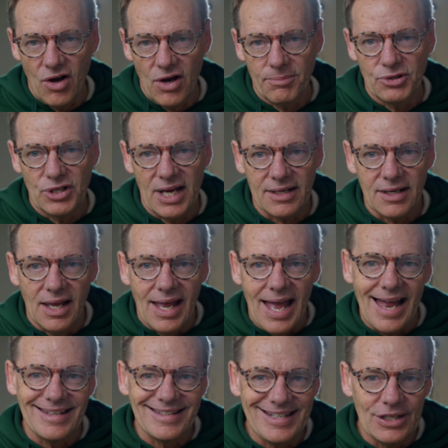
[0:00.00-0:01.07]
object
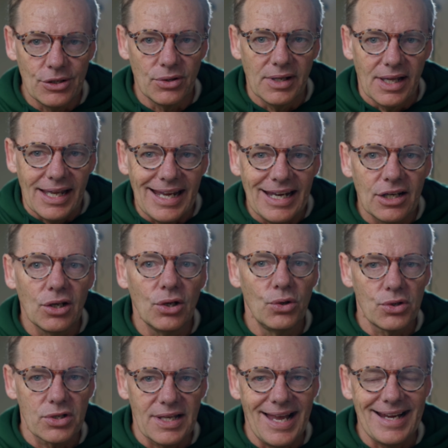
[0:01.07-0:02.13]
until it
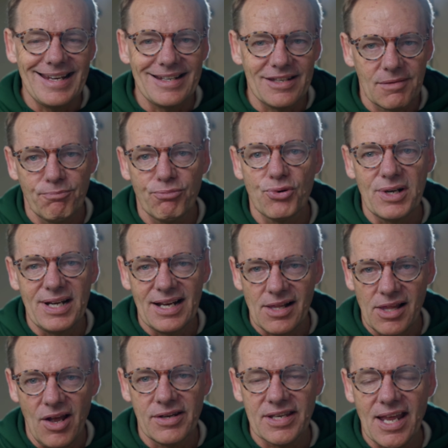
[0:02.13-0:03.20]
looks like it's pretty
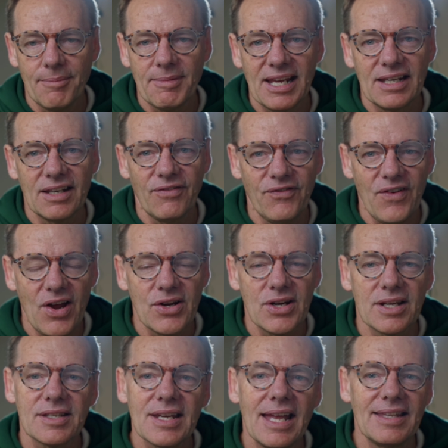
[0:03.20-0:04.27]
close coming into
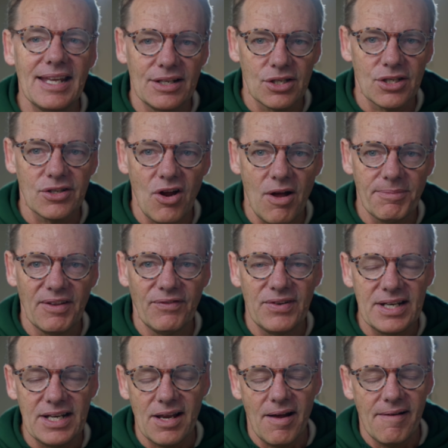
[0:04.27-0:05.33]
focus, and then stop the
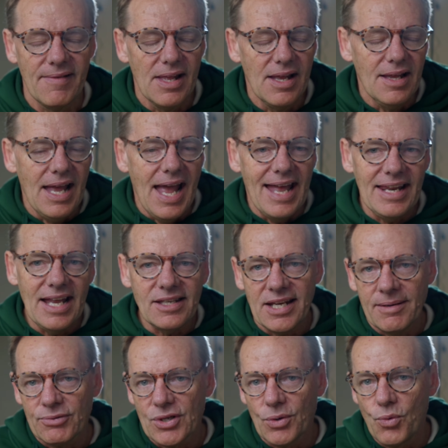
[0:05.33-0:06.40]
video. And that
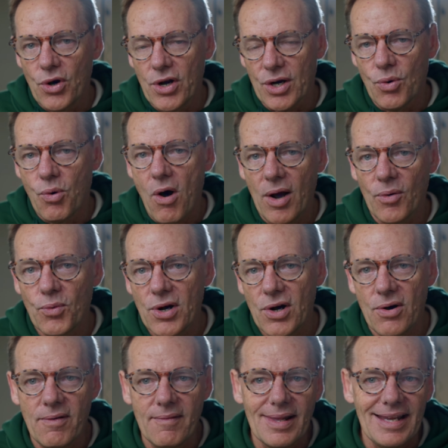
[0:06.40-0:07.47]
seems to work quite
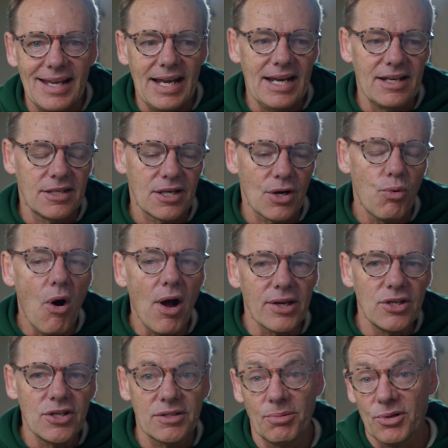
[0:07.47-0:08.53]
well. It's quite
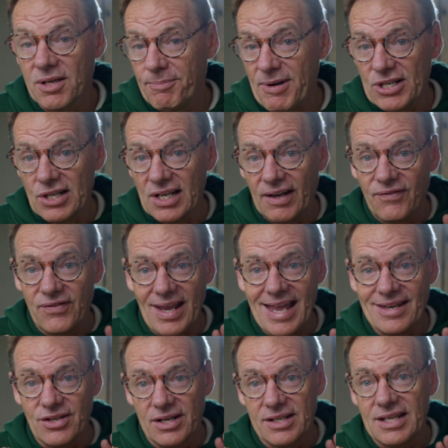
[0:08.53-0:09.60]
useful, especially if,
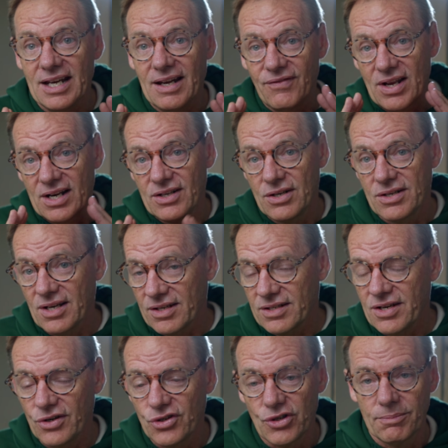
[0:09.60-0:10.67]
as I said, if you're going to use it on
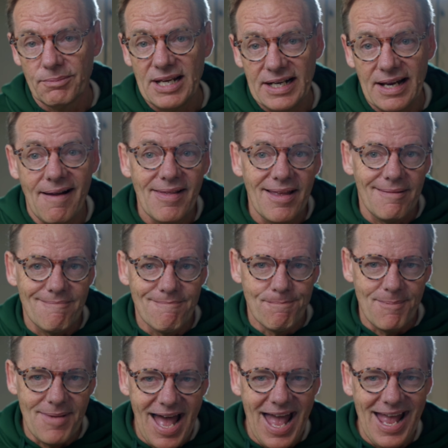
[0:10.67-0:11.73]
social media.
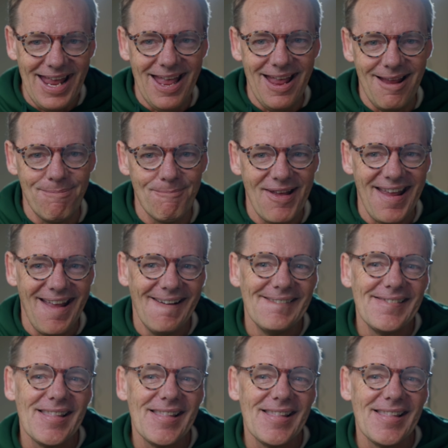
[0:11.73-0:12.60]
Maybe